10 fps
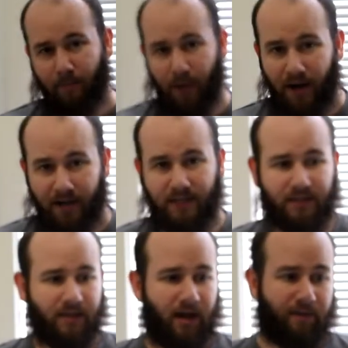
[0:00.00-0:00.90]
But
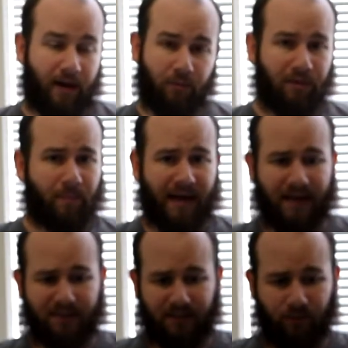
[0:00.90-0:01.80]
I've had one in the past.